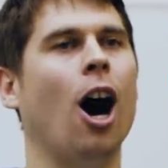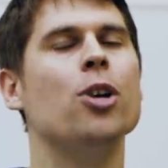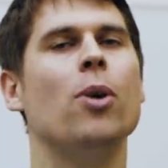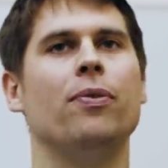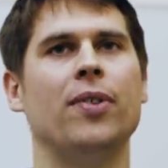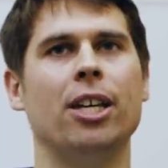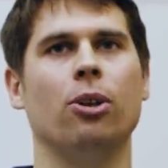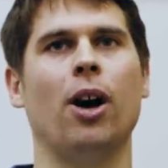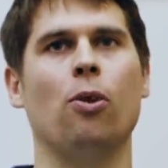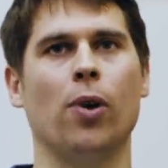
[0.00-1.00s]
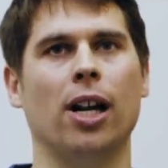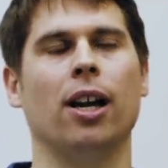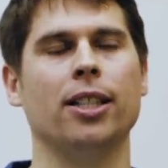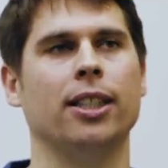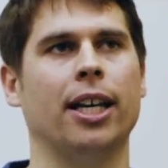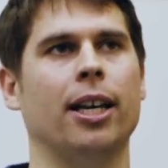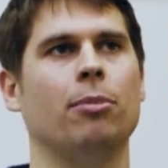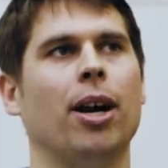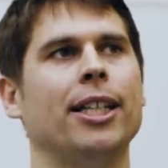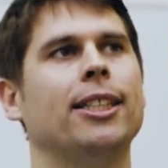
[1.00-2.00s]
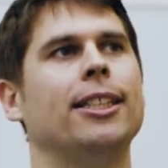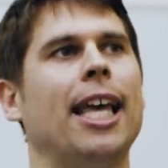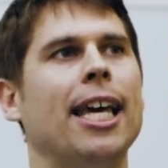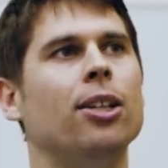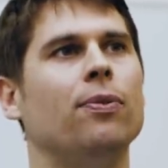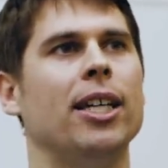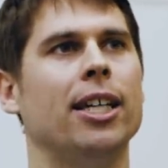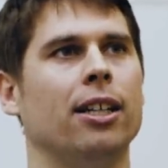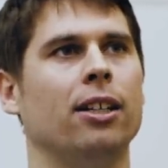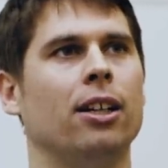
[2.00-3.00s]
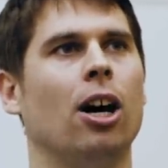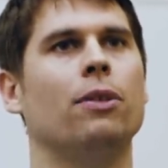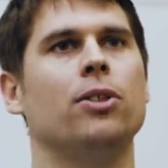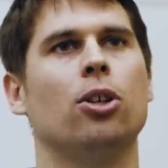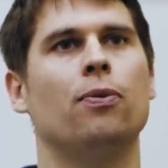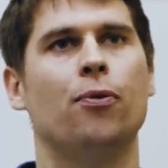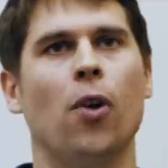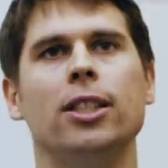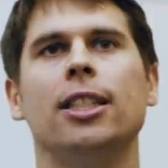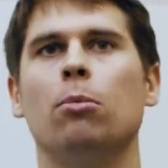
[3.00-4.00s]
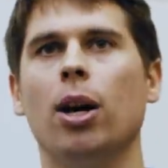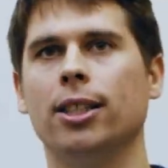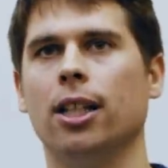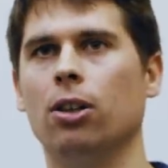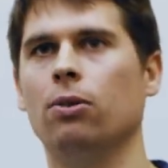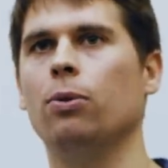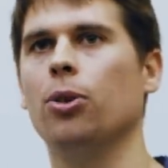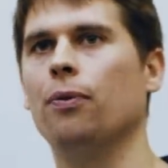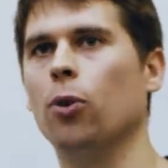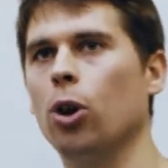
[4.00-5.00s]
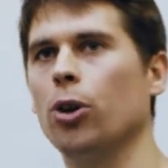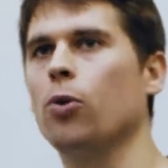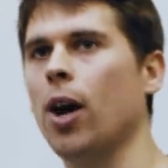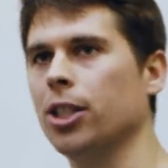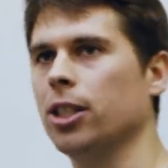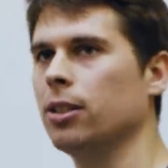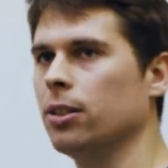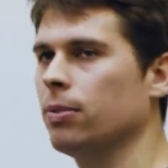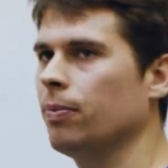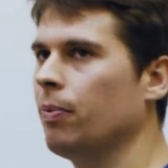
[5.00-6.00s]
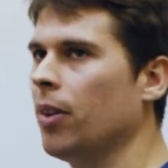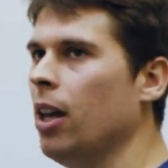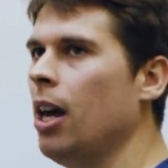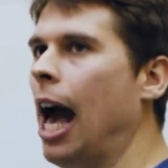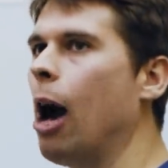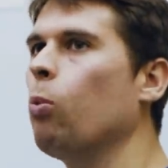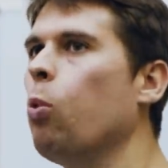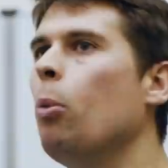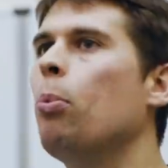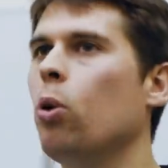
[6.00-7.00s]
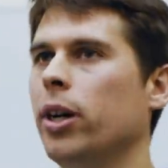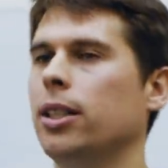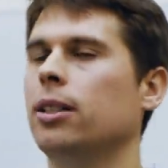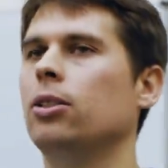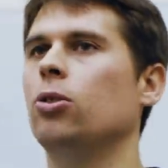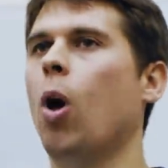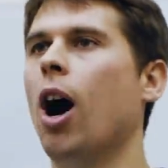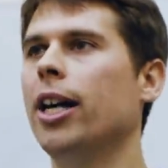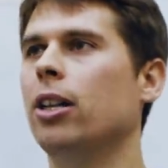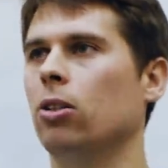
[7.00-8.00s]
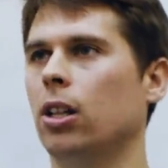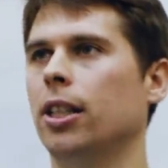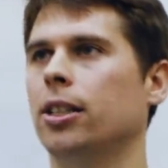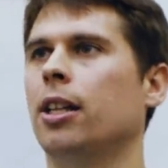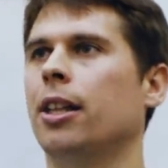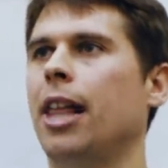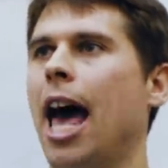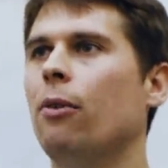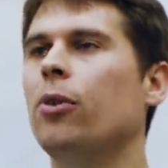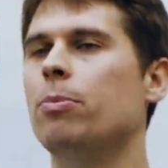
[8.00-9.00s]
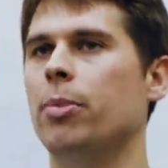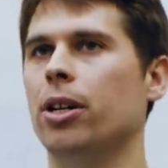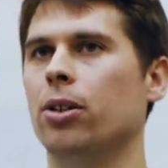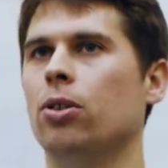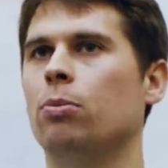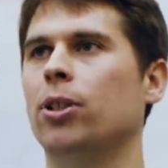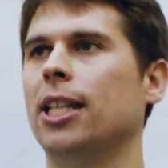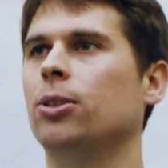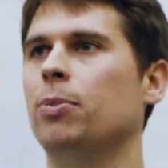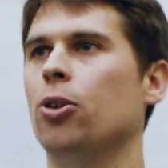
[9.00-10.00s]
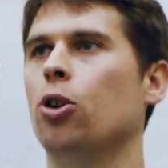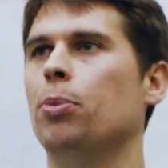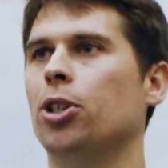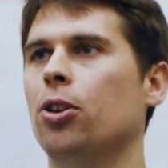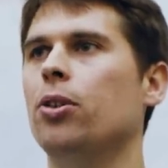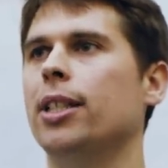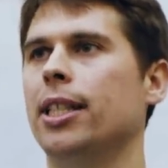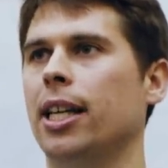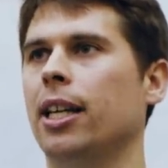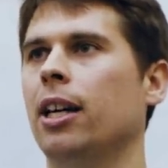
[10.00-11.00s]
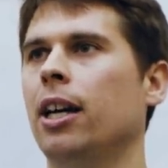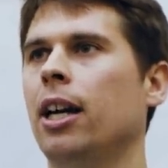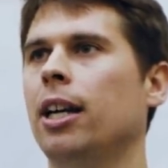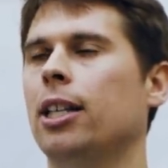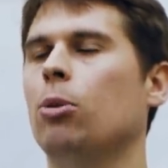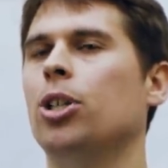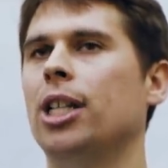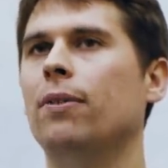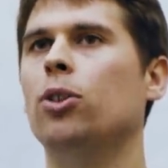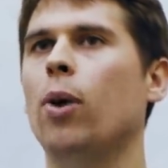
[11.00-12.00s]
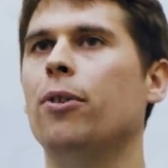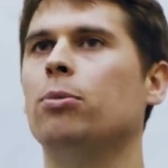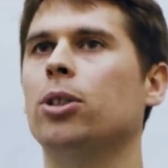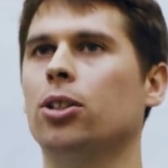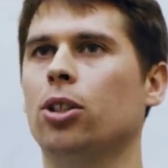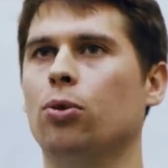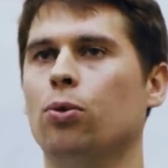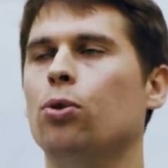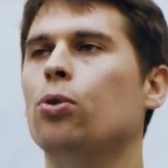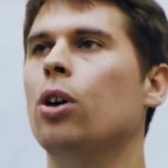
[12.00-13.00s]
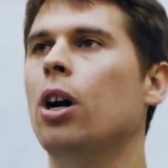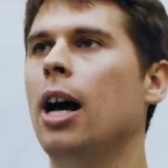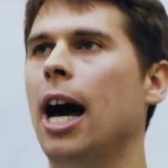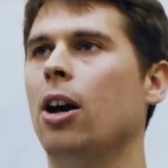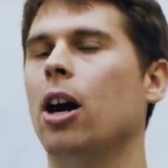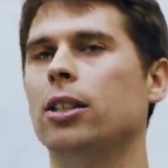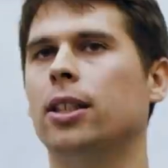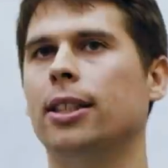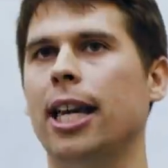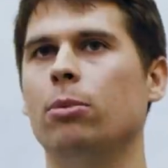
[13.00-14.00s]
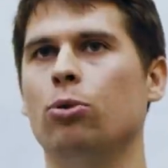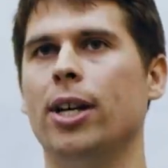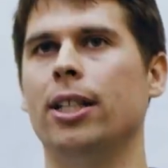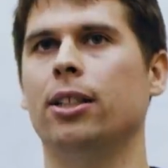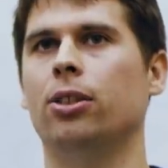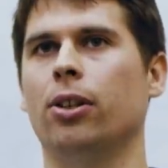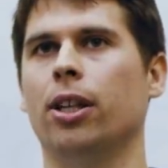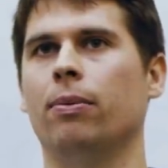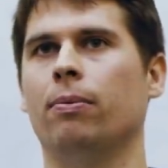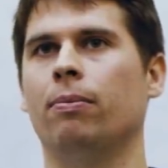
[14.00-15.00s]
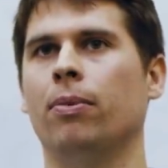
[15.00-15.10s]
I went vegan without realizing it, but I stayed vegan after confronting myself with the following questions. At what point do I acknowledge that every meal presents me the opportunity to help shift away from such a cruel and unsustainable industry?